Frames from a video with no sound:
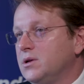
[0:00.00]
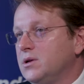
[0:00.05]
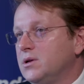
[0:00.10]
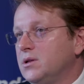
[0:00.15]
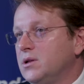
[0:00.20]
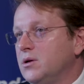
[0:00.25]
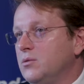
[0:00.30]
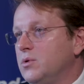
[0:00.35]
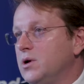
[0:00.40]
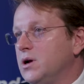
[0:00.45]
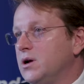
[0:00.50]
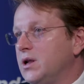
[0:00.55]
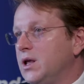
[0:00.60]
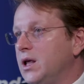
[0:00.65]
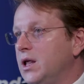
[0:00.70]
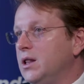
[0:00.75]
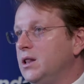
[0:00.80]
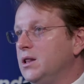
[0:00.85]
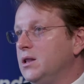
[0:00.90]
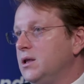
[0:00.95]
that we are
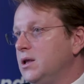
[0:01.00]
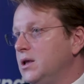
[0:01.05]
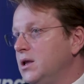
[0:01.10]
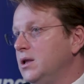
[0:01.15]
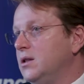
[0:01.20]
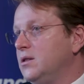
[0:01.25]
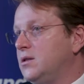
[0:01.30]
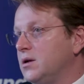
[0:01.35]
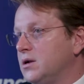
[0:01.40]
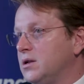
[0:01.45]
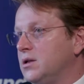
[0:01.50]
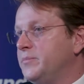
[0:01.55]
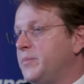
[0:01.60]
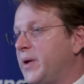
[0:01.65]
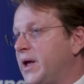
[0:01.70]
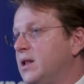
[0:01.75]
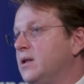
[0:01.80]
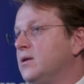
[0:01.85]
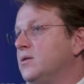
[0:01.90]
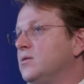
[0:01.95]

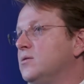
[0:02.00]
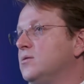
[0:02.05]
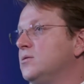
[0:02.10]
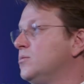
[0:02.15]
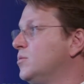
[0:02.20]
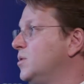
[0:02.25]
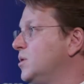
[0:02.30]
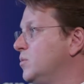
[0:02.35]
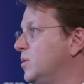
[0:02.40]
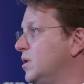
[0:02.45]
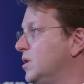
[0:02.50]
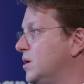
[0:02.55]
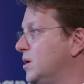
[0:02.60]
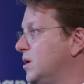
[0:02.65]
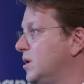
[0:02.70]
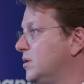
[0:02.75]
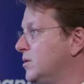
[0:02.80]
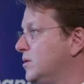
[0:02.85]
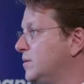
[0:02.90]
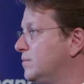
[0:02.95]
interdependent with one
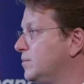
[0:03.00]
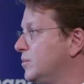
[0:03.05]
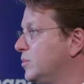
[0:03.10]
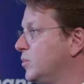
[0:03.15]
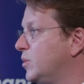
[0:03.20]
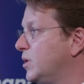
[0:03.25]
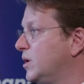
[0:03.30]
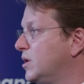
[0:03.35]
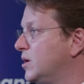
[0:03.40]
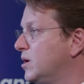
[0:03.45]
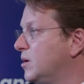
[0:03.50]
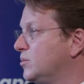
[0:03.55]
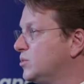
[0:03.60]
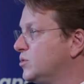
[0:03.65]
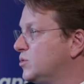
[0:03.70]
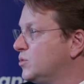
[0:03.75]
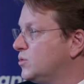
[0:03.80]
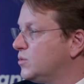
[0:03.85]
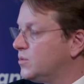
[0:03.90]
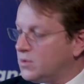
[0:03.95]
another when it comes
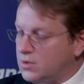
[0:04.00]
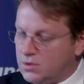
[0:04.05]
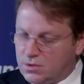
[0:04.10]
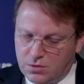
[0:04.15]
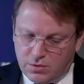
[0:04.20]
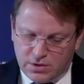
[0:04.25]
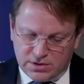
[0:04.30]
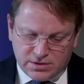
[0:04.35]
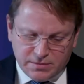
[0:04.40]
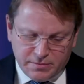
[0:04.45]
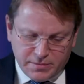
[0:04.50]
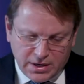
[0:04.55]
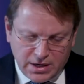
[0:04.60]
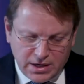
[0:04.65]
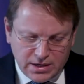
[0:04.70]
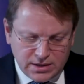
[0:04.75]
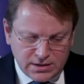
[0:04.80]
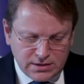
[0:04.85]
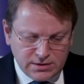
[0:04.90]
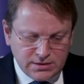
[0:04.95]
to the Western
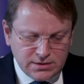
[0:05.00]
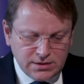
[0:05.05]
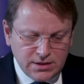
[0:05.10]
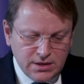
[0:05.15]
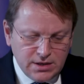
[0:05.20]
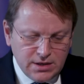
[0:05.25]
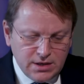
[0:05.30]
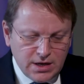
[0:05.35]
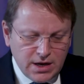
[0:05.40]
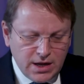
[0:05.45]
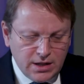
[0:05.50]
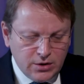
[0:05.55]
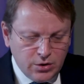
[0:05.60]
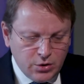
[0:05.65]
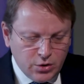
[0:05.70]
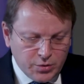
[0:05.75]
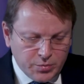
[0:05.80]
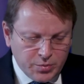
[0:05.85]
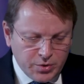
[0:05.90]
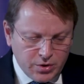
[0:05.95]
Balkans and the
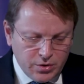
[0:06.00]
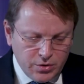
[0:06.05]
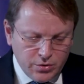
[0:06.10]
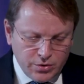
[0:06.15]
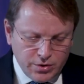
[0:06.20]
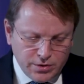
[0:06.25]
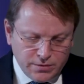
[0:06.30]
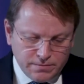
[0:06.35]
European Union.